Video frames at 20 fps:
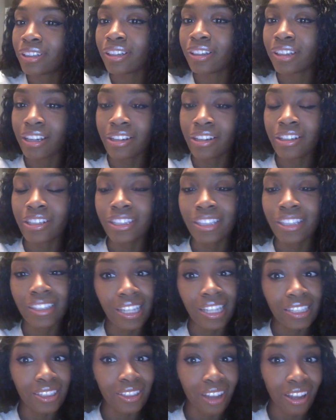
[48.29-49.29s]
the theaters because
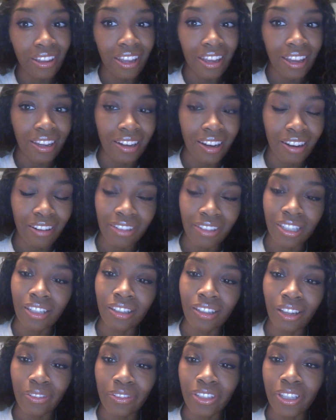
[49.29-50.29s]
I saw that and I really
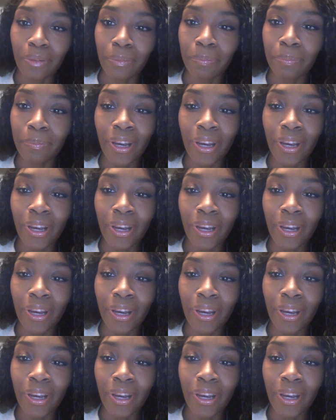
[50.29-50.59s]
loved it.